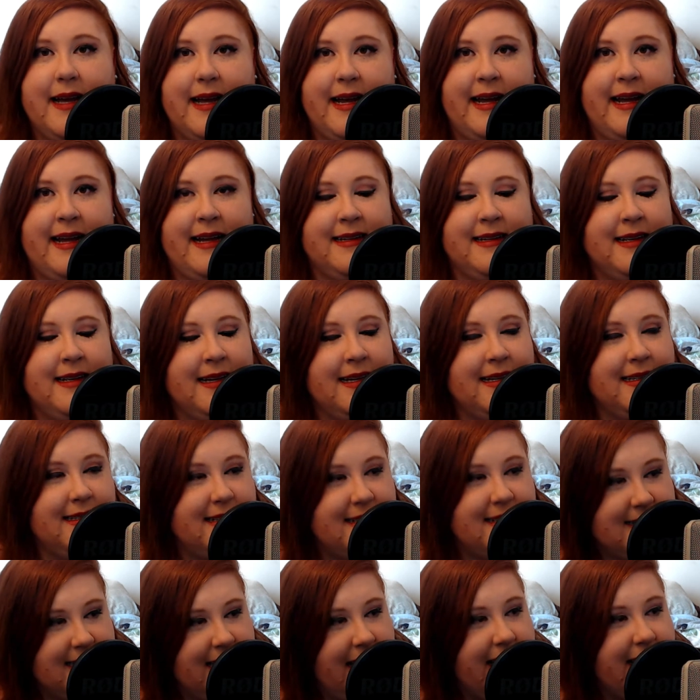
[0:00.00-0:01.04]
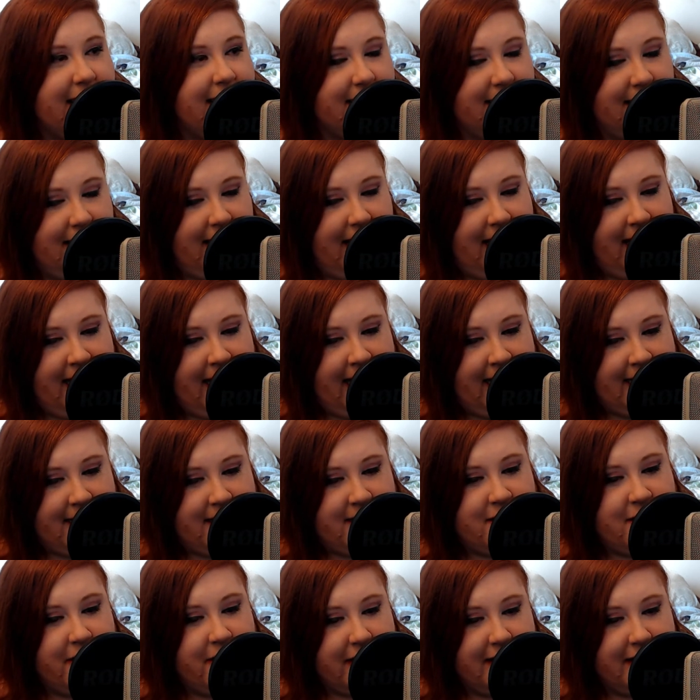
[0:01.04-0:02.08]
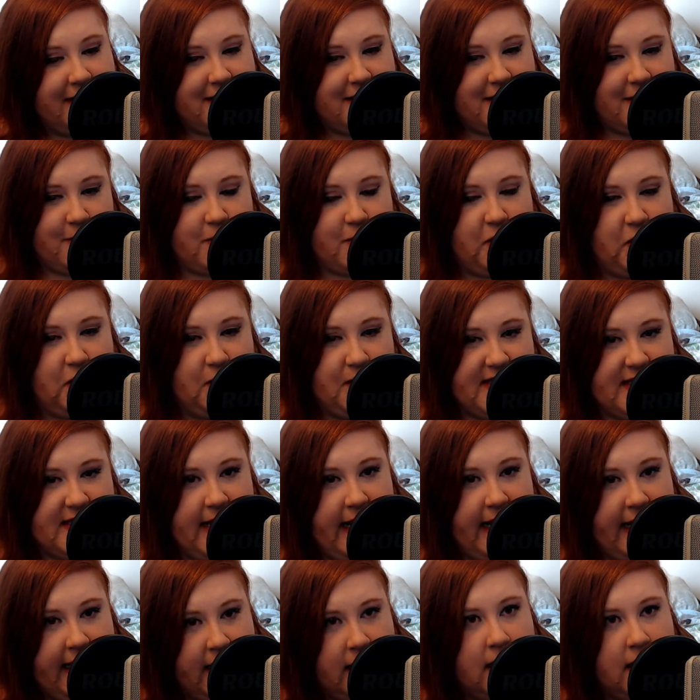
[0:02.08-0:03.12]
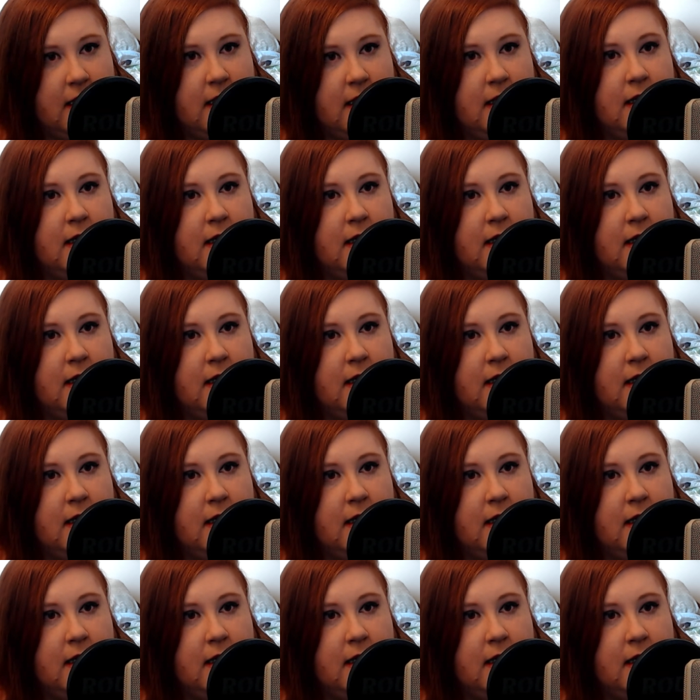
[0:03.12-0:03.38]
And the psychic that I took into the room said,